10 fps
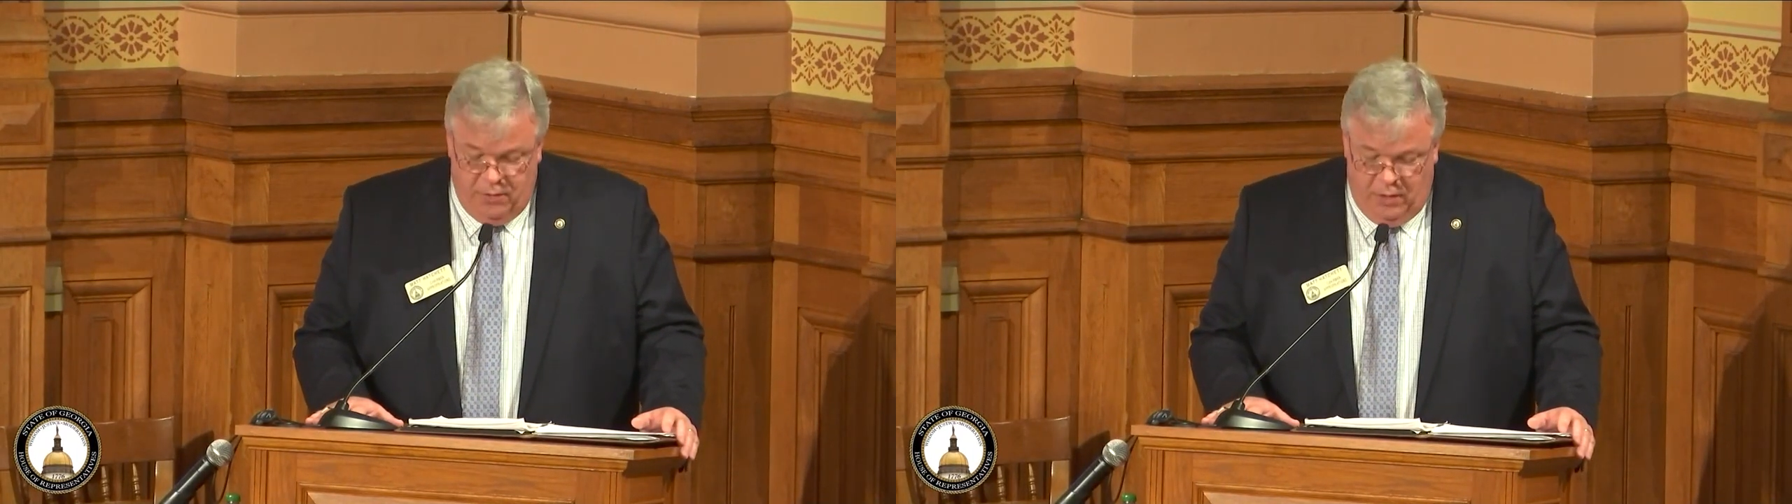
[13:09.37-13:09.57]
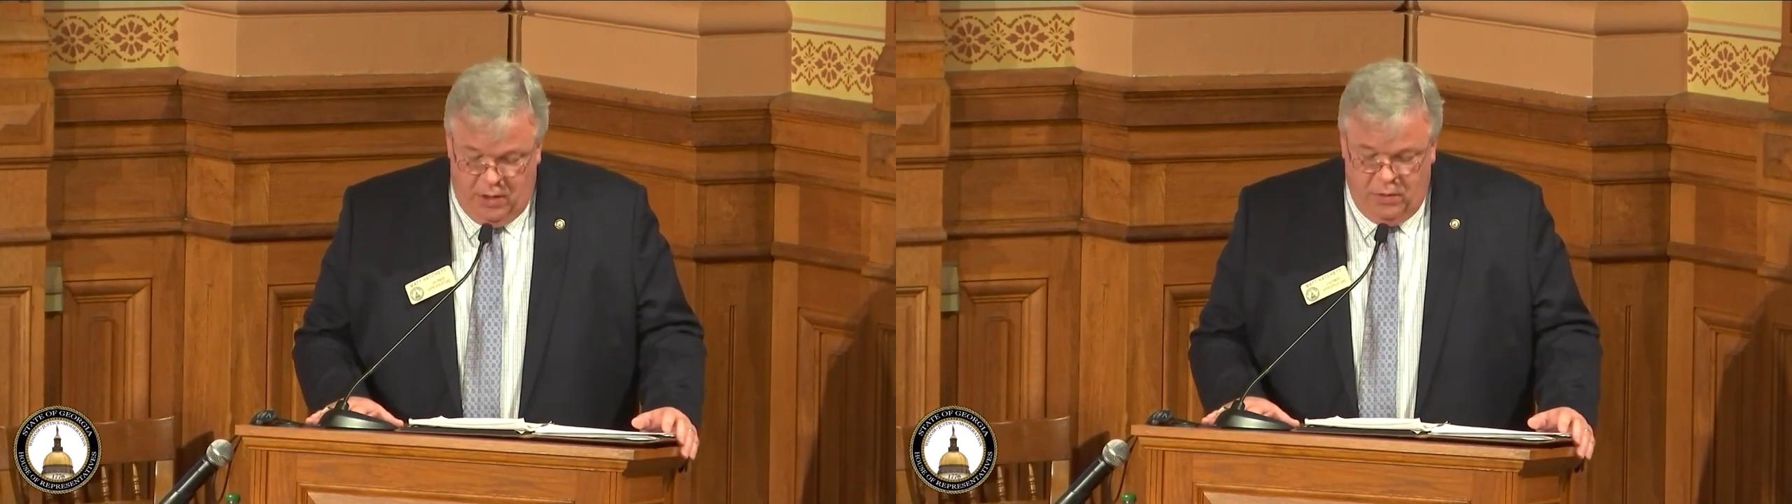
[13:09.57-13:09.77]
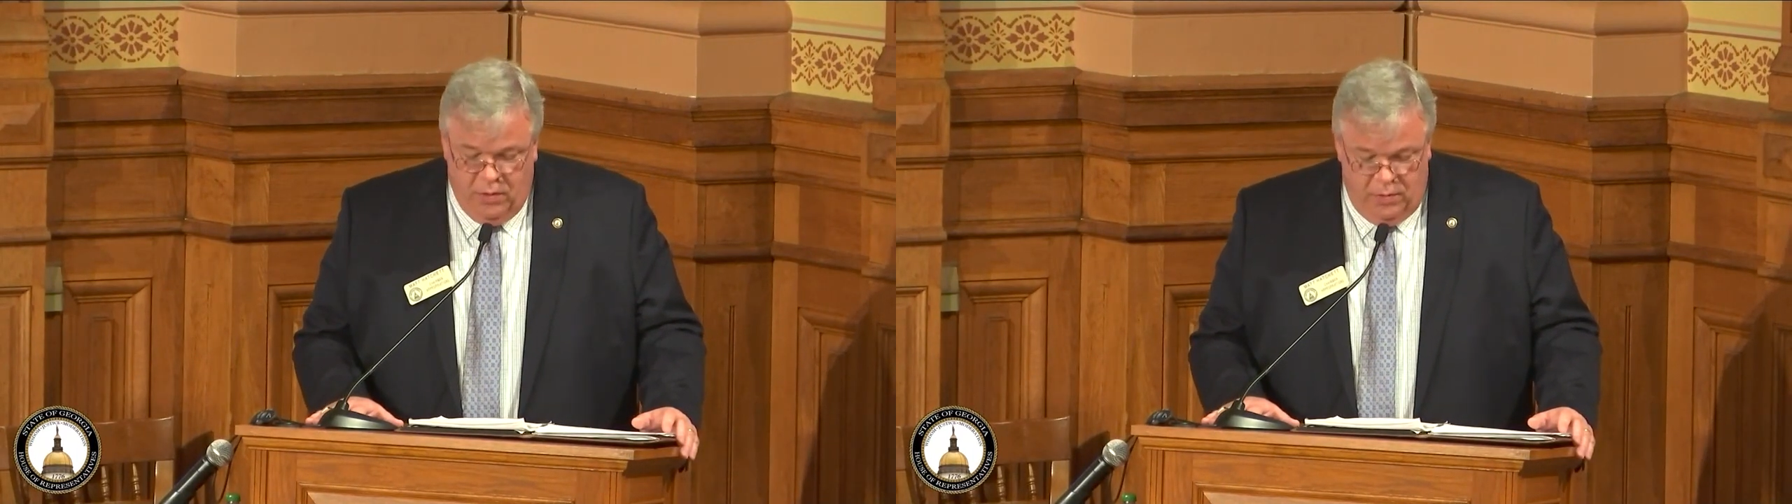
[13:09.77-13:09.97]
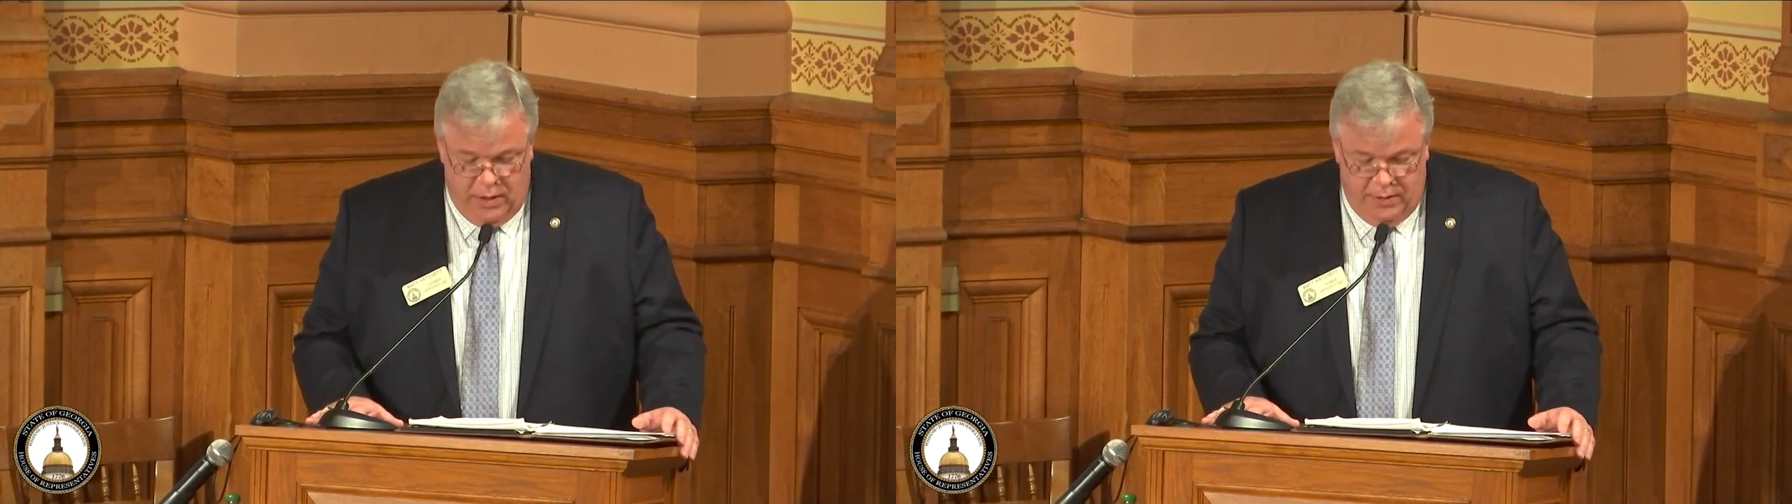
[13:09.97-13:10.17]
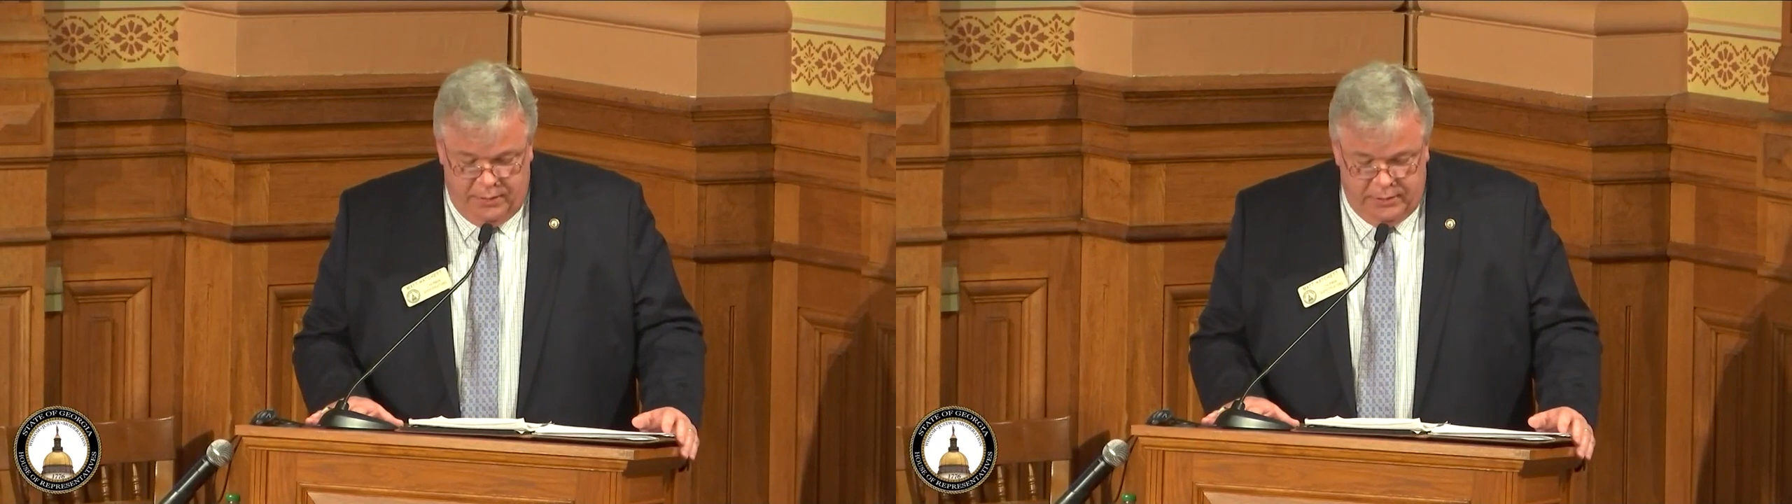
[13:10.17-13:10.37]
on local
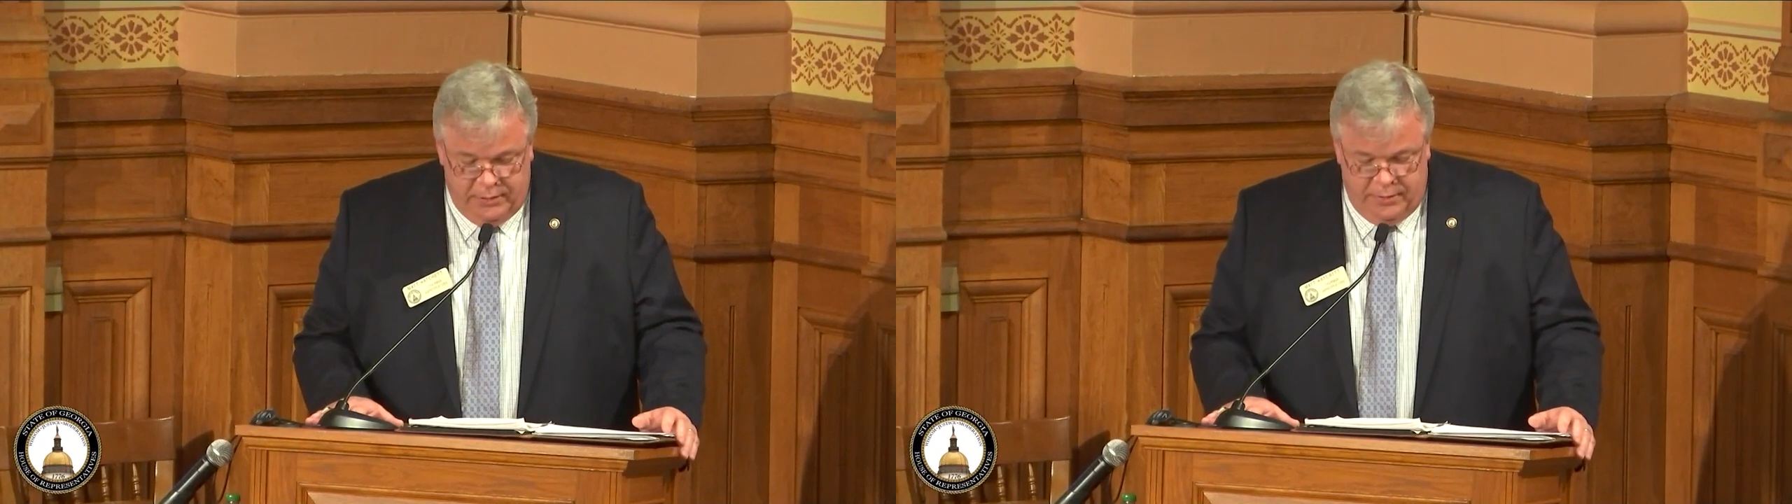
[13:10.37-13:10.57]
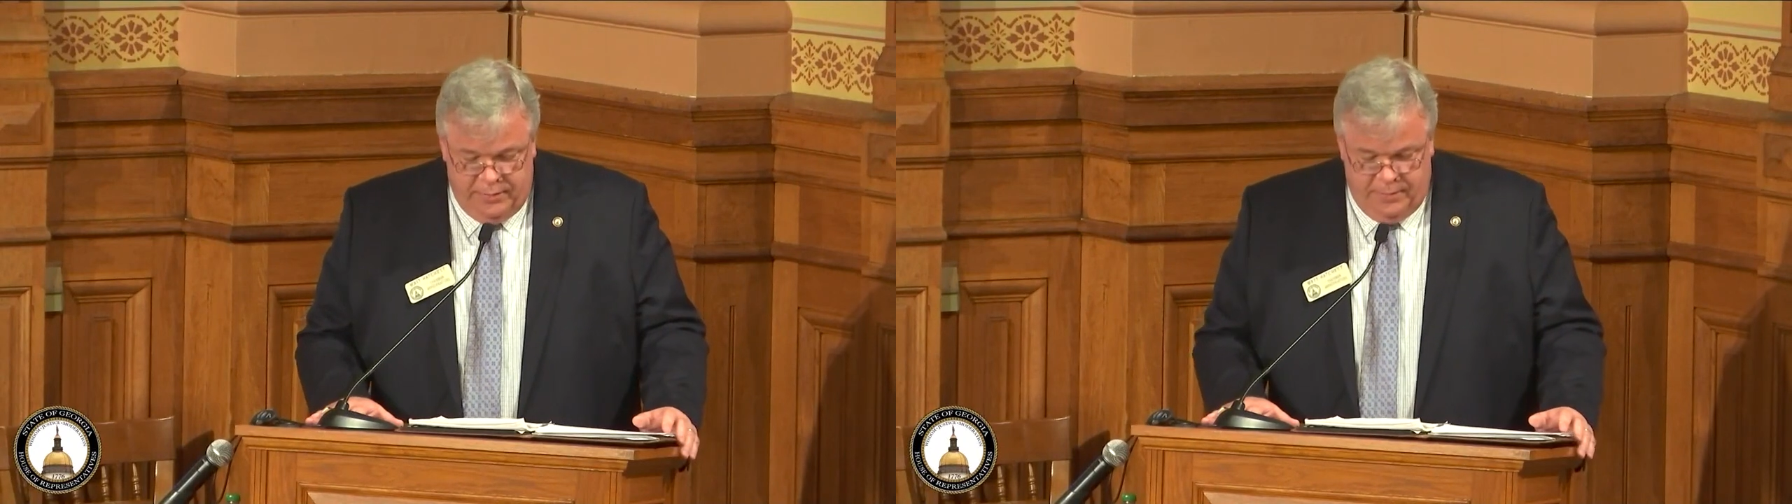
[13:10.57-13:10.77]
roads.